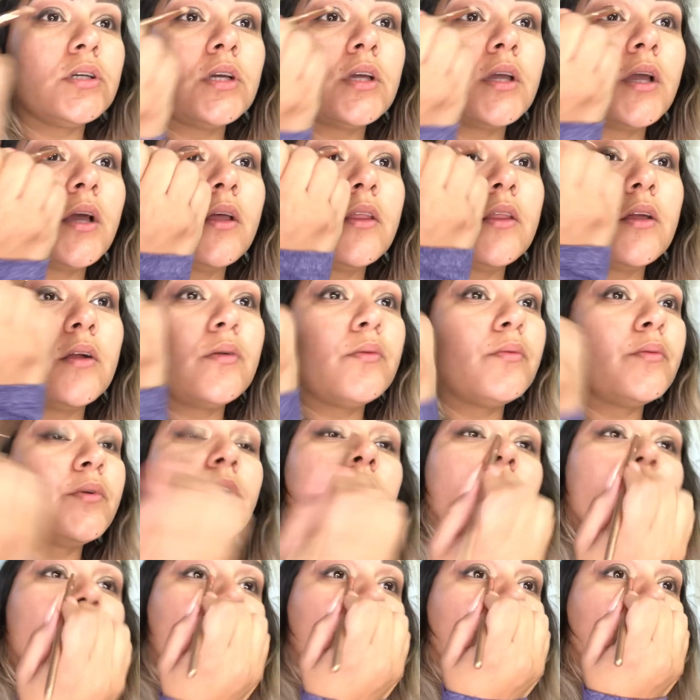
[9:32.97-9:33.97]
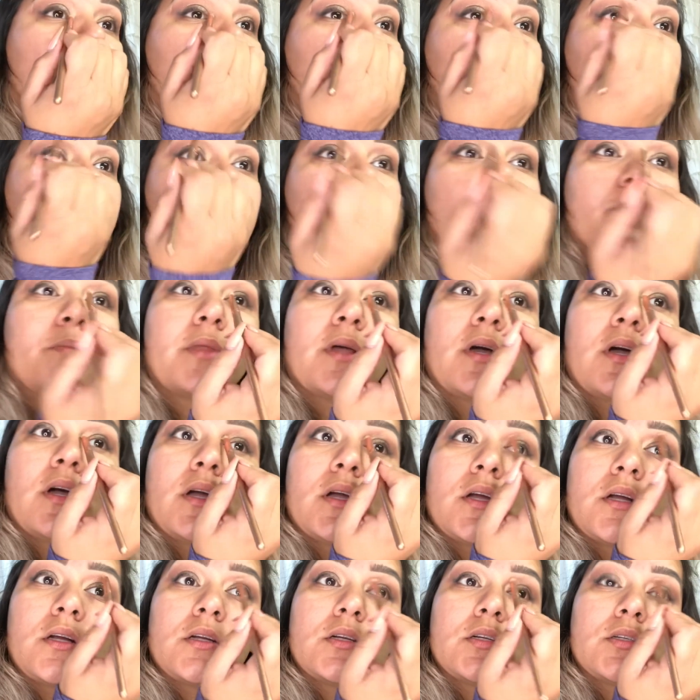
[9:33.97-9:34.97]
Yeah, that really opens up the
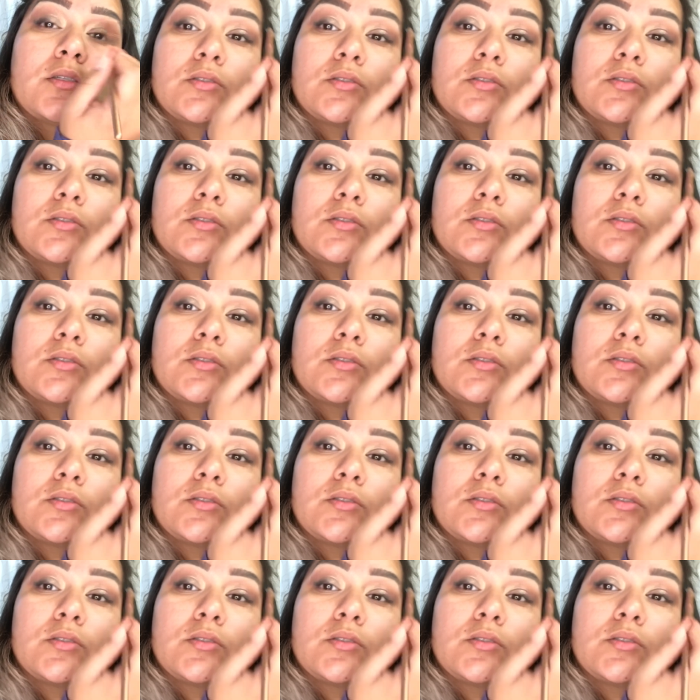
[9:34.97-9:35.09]
eye.